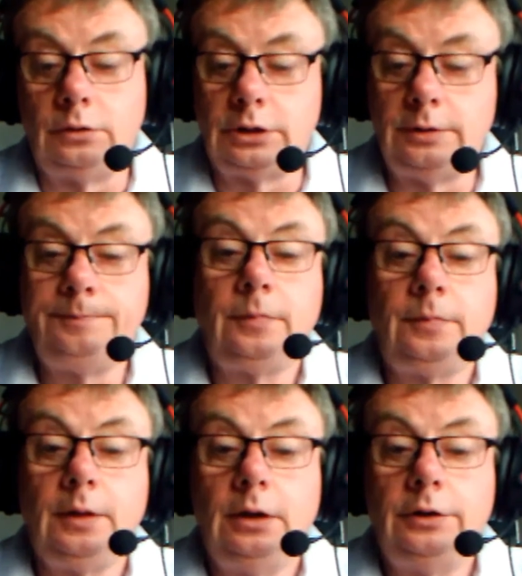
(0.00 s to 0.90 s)
Okay.
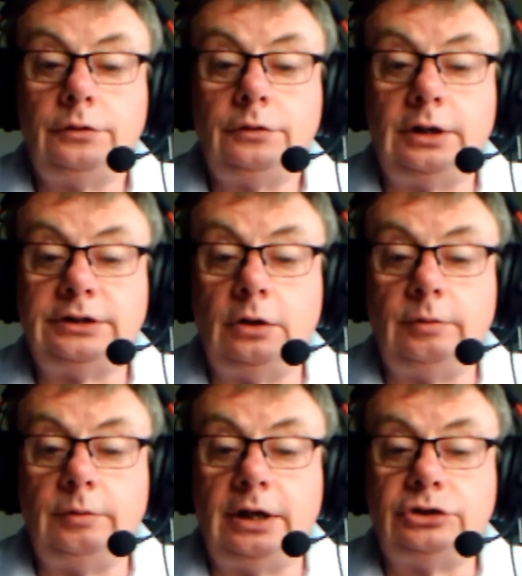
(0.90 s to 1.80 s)
So that's
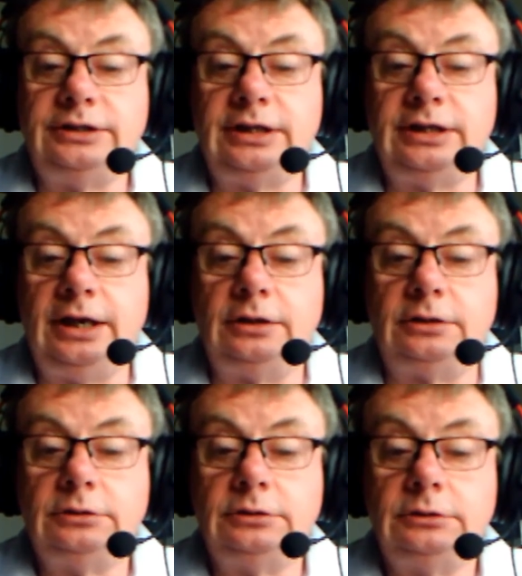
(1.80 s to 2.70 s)
how we actually
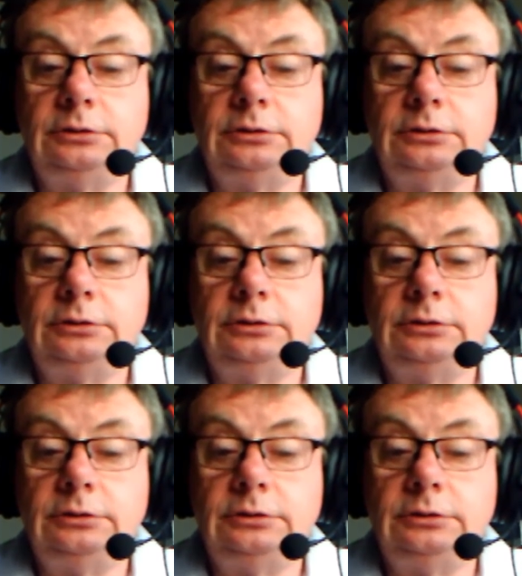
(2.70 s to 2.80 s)
send